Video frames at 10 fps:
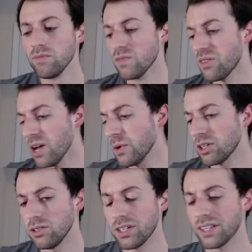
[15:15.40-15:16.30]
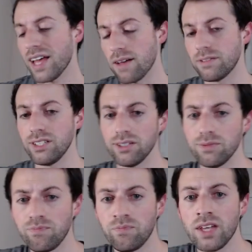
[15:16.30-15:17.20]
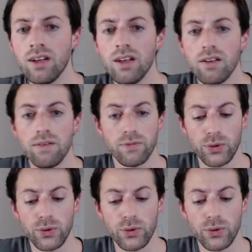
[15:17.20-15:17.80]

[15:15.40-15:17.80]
Then we're going to look at the FDU. And for